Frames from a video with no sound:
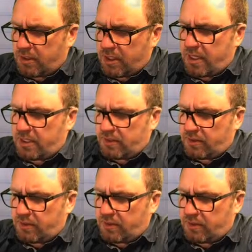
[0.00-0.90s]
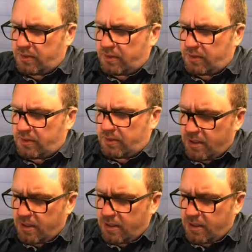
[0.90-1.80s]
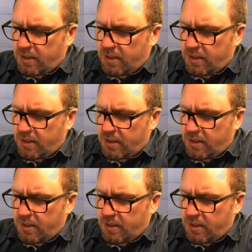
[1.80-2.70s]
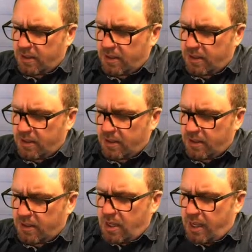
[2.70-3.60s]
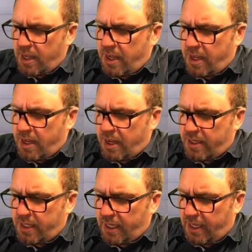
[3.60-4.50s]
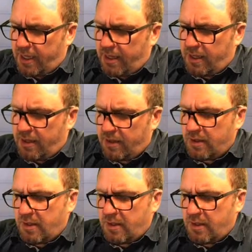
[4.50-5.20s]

Okay, so here's my skateboarder. Okay, and he's